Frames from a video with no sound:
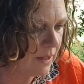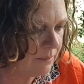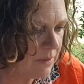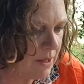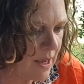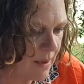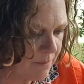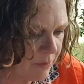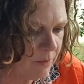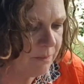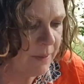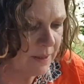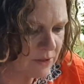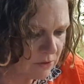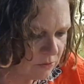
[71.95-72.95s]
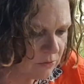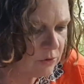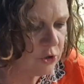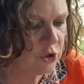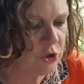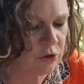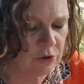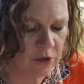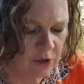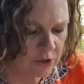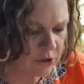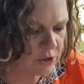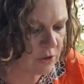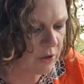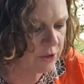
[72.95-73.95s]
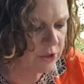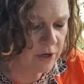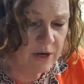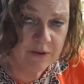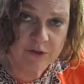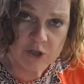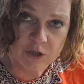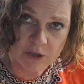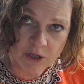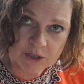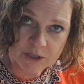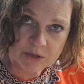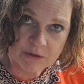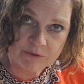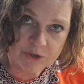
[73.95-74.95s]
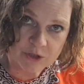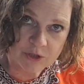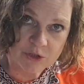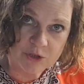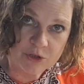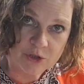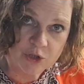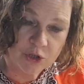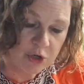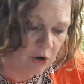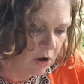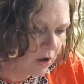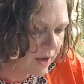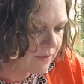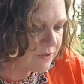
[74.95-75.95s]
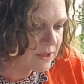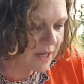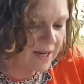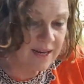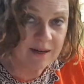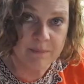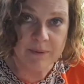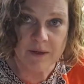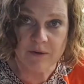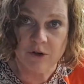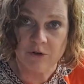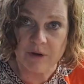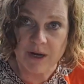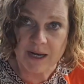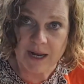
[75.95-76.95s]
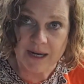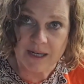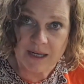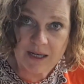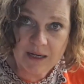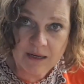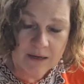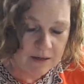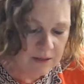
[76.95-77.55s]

You can put basil, shallots. I don't have shallots, so I've just used chives and a bit of green onion.